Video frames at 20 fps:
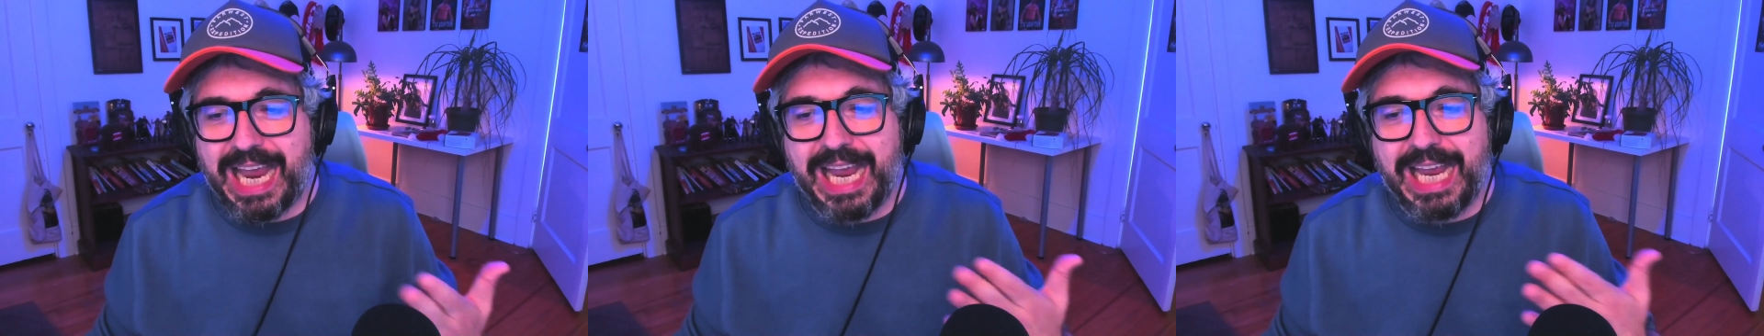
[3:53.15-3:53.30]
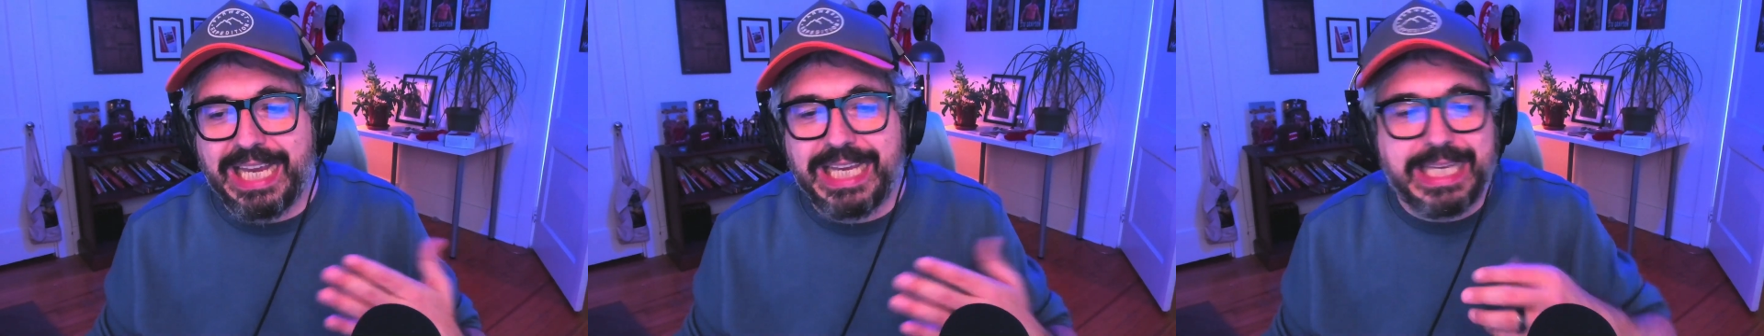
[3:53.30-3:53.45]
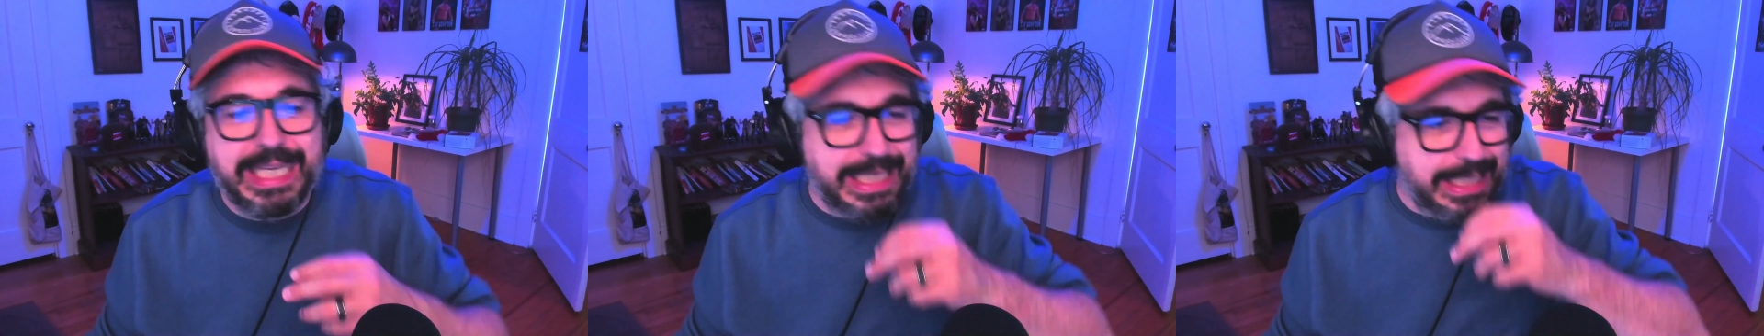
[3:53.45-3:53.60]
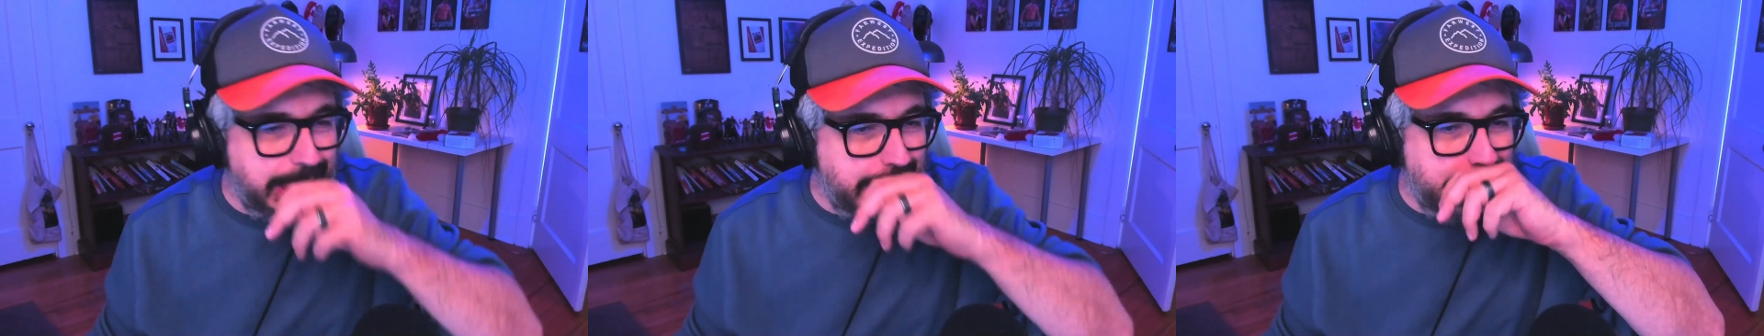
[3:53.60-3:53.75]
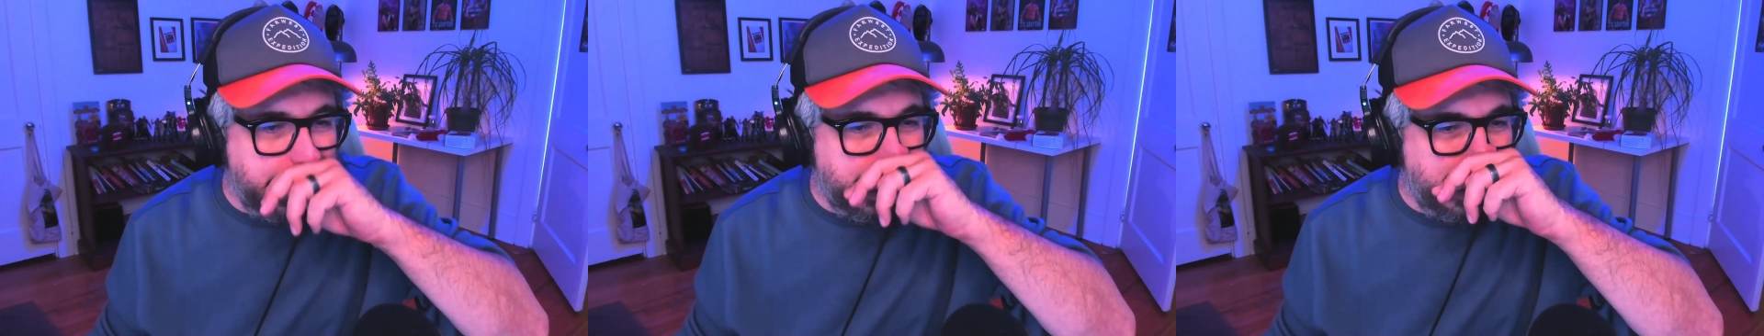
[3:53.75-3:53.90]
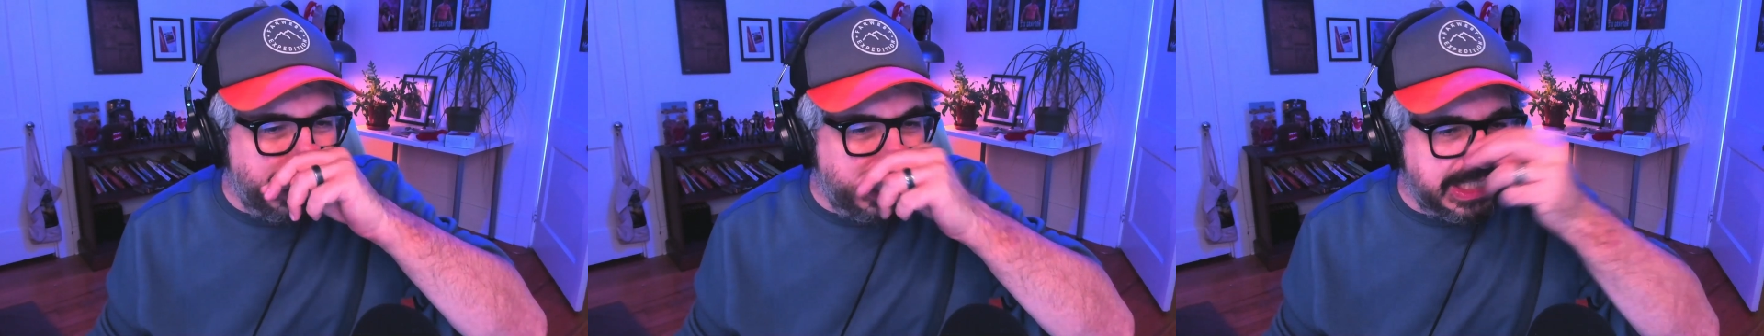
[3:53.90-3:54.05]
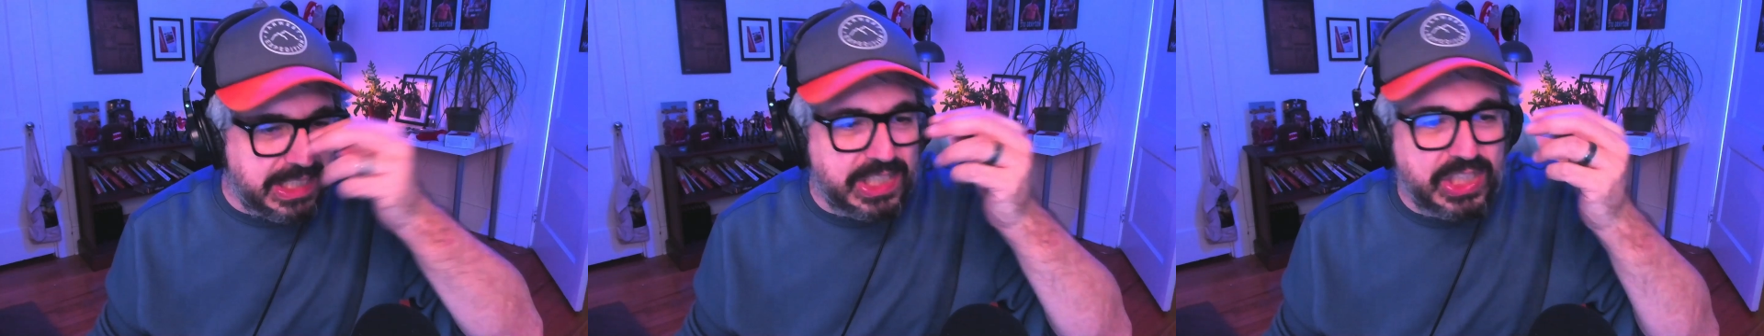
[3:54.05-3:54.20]
he
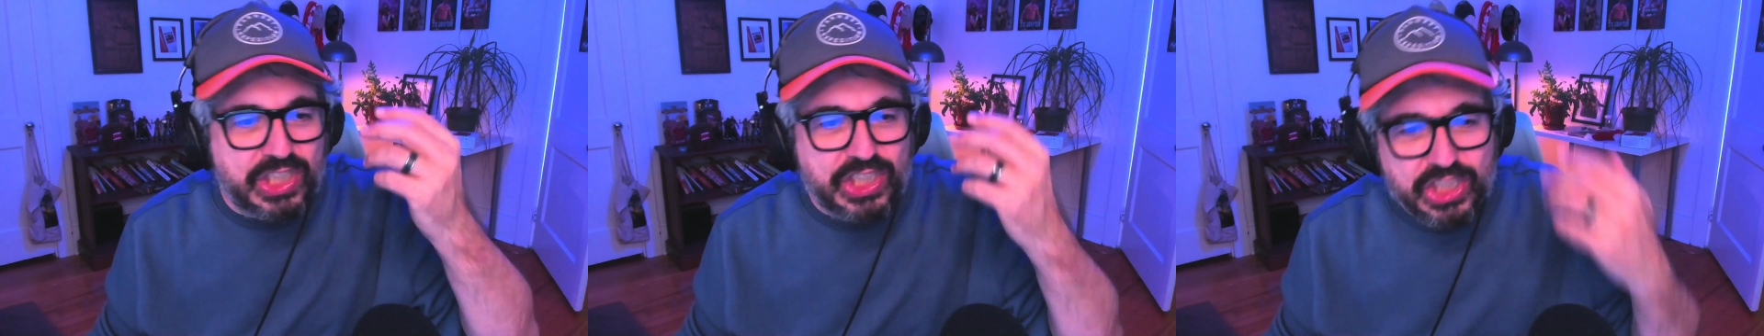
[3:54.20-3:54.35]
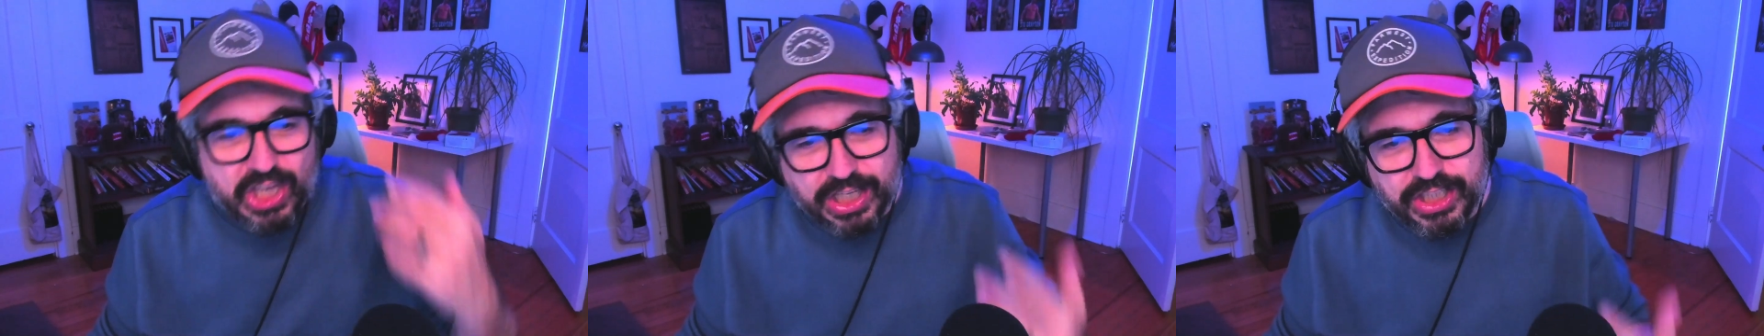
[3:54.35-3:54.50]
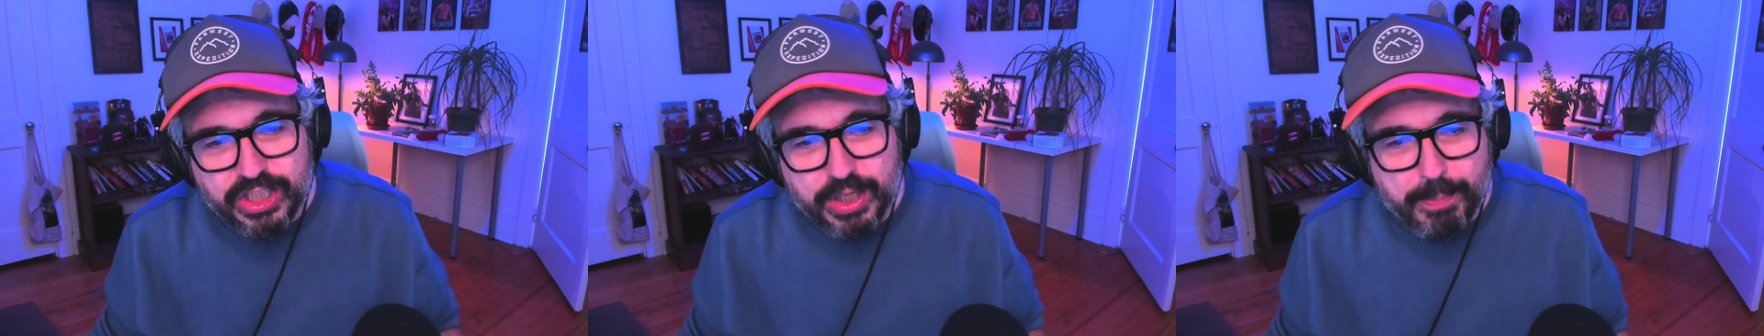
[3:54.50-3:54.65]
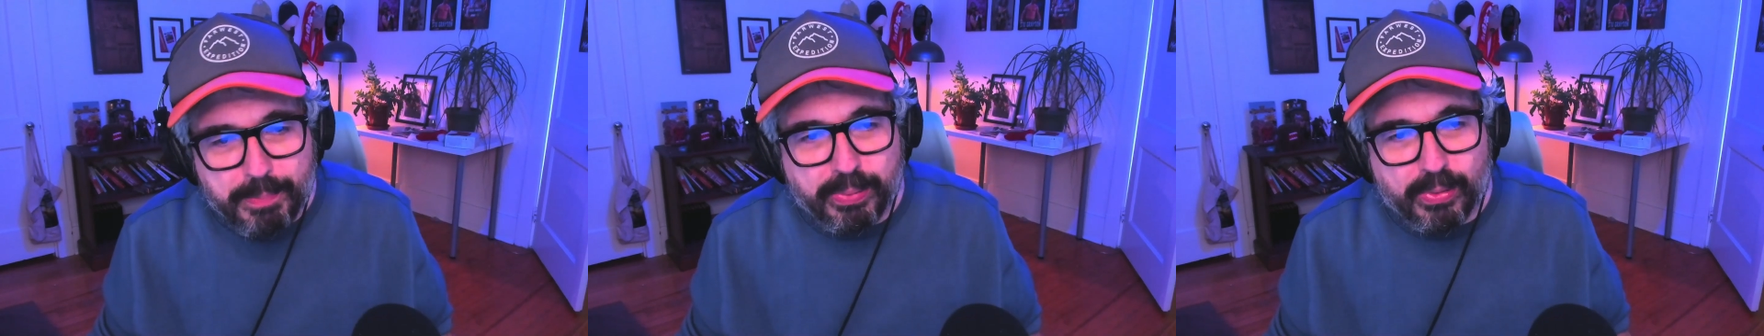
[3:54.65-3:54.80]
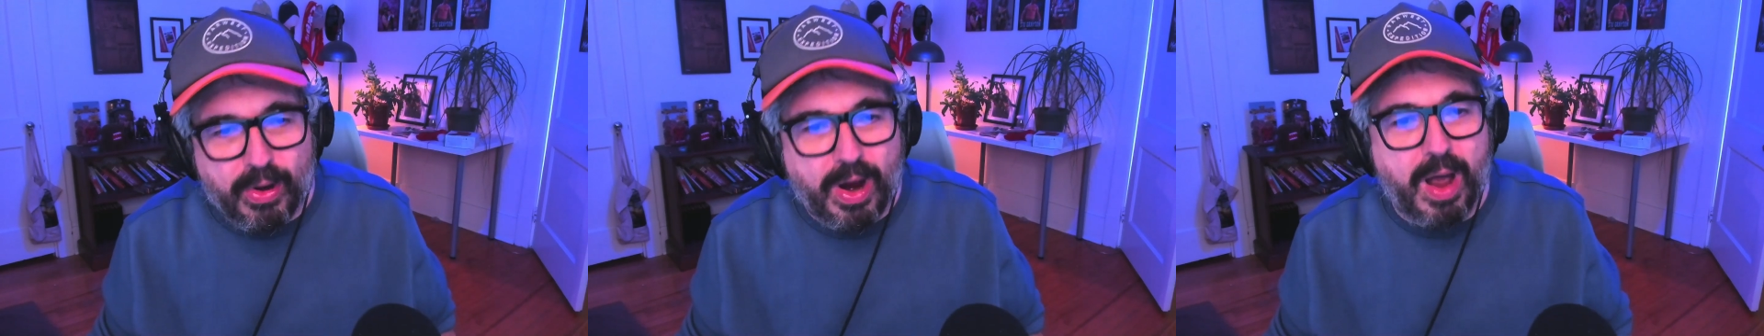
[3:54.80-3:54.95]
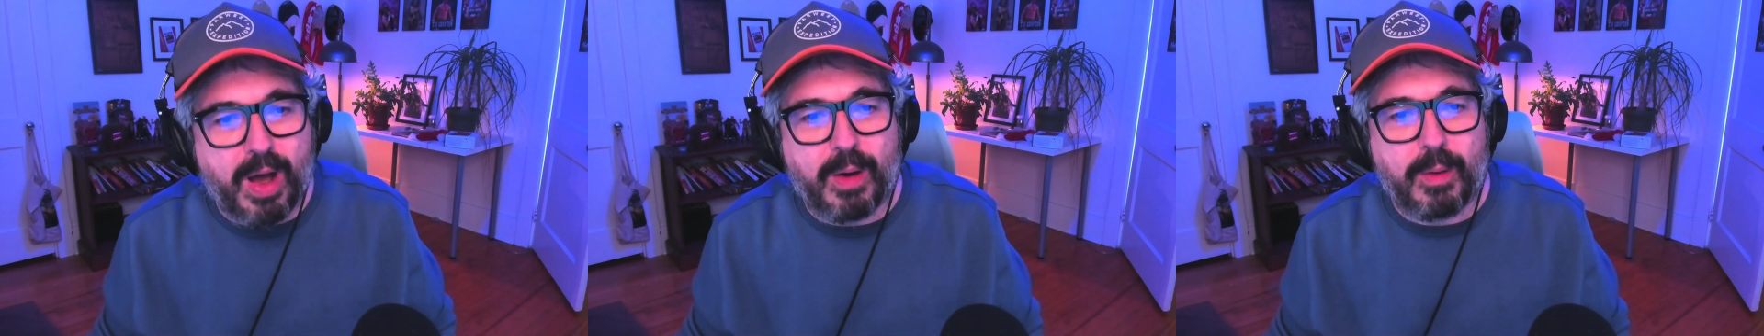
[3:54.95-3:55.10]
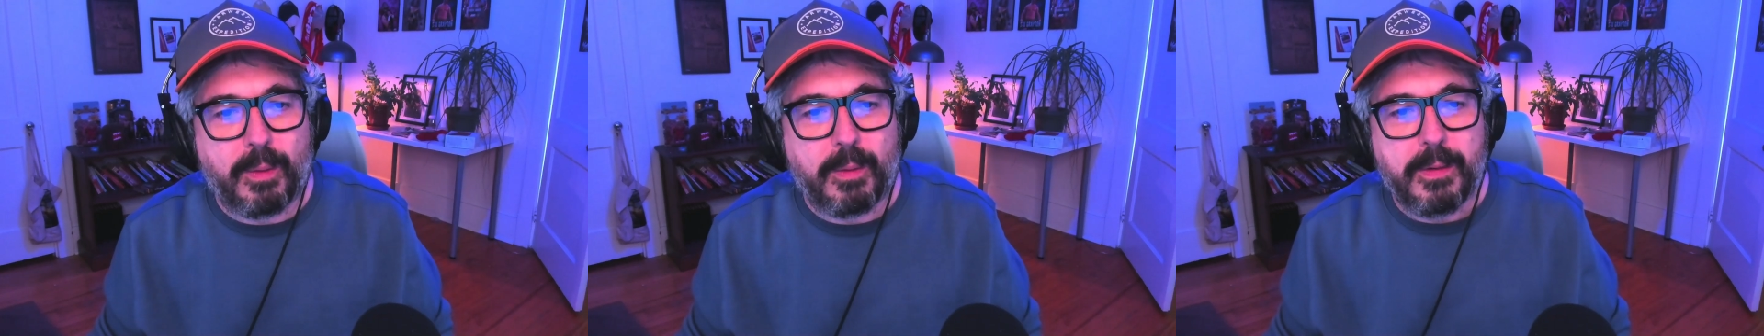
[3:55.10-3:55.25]
he is such a
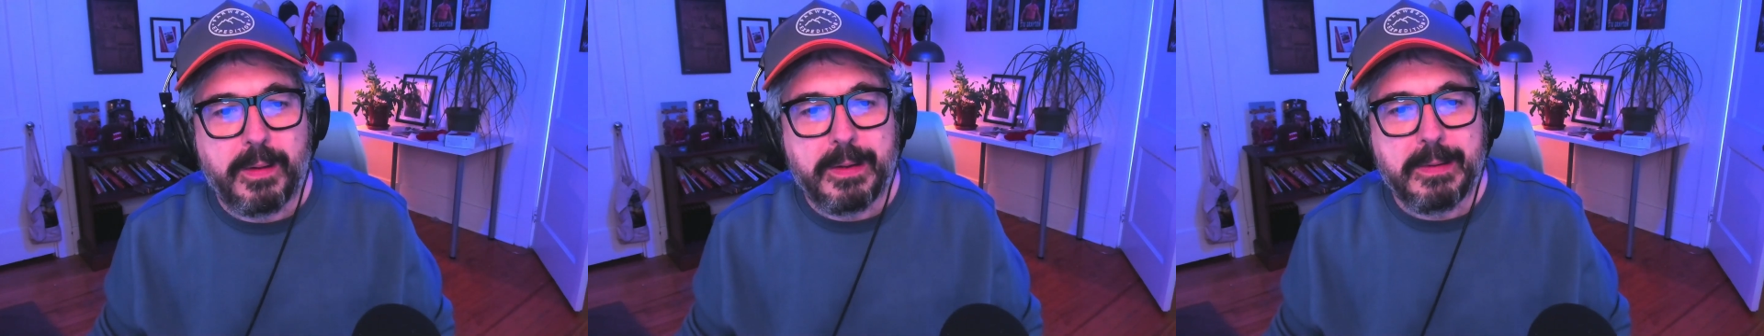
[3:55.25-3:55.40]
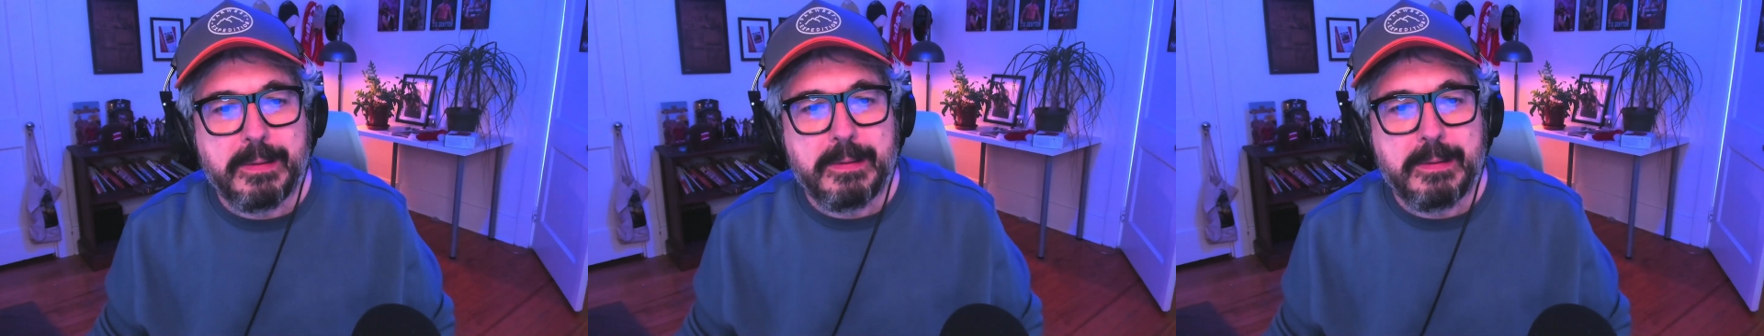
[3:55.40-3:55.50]
pro.